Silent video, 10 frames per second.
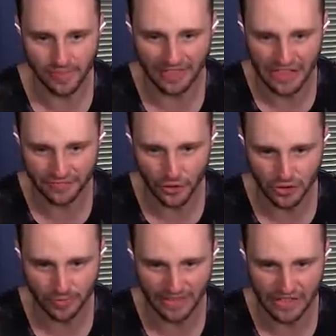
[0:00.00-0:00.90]
make this first.
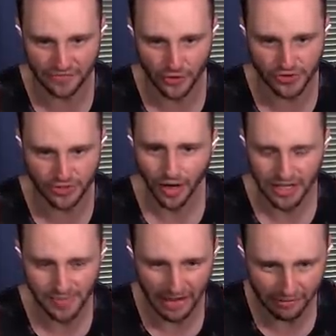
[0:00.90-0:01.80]
Let's make this first.
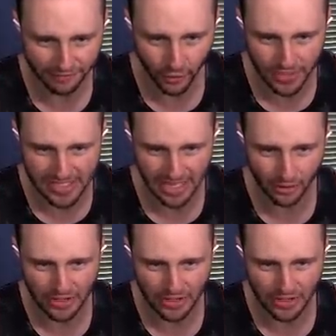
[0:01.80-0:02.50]
let's make a full set.